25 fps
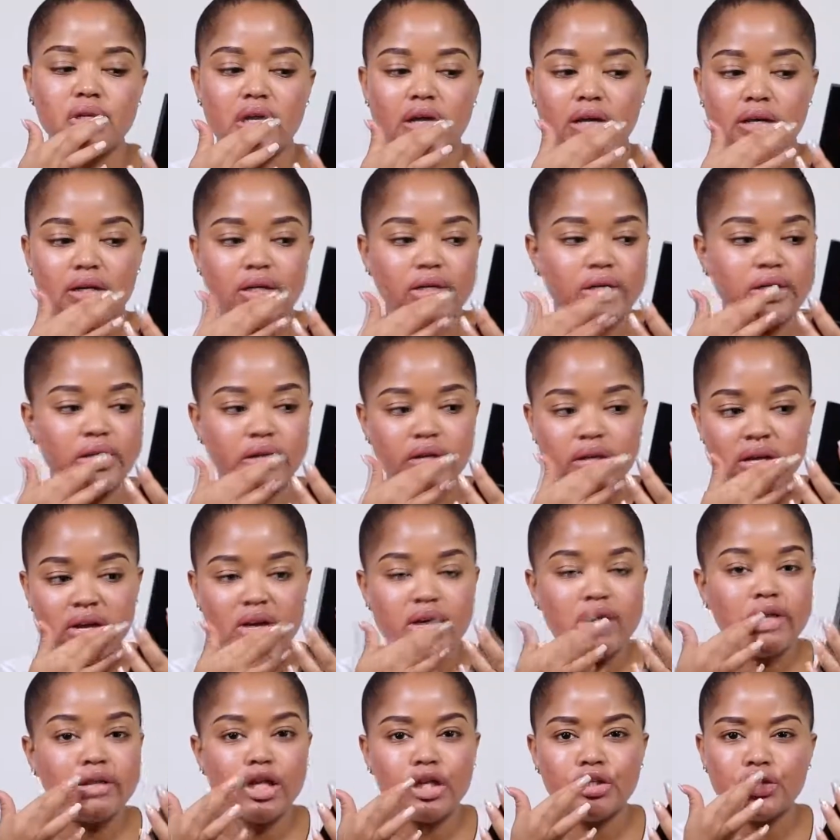and
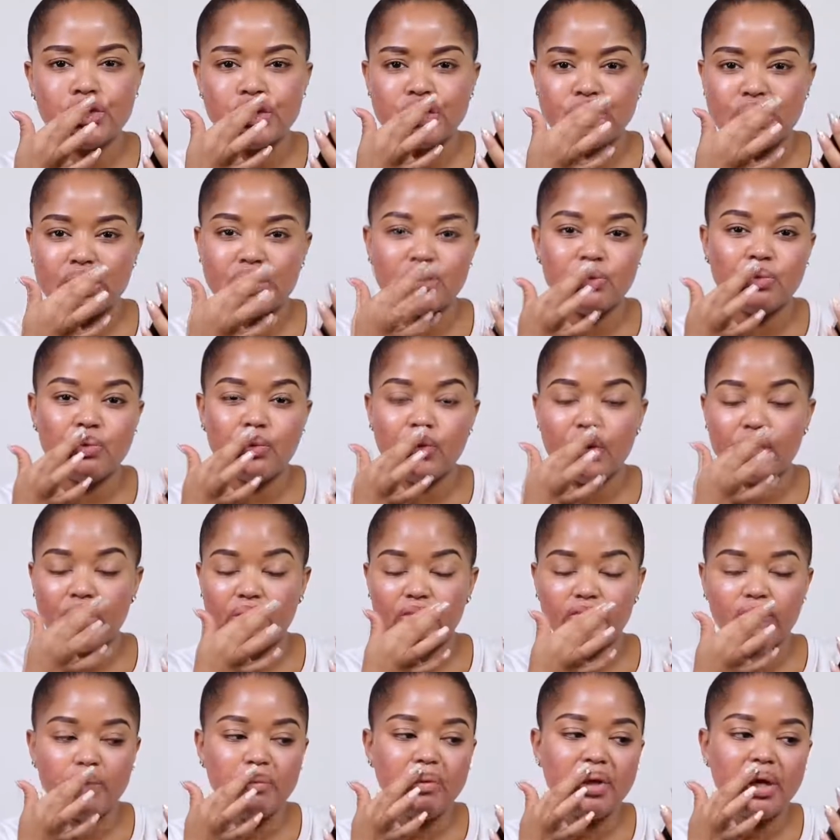that just doesn't work
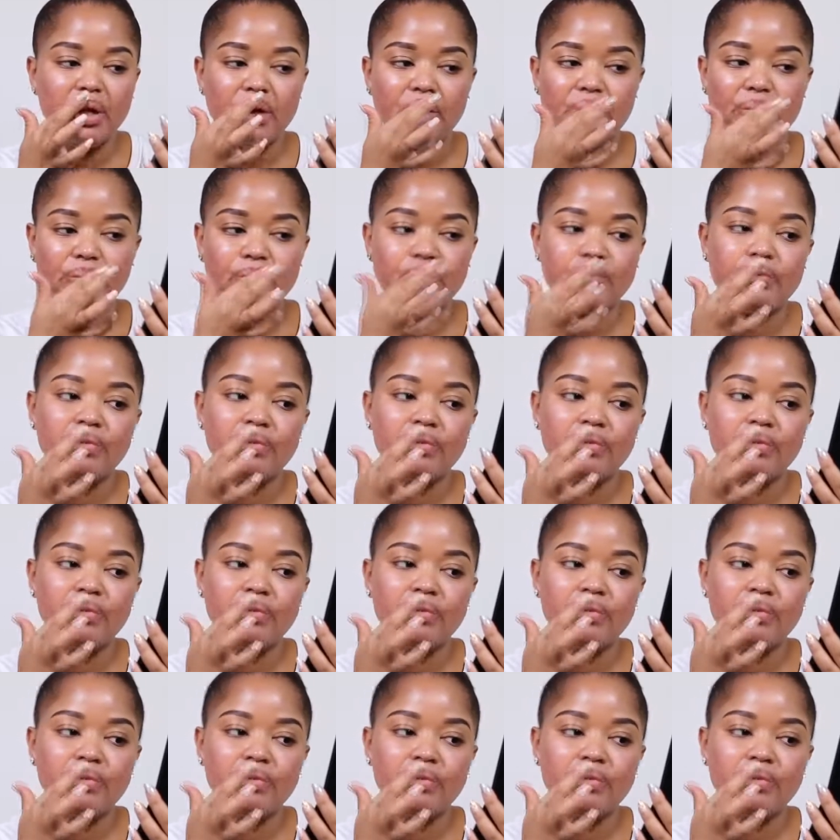for me.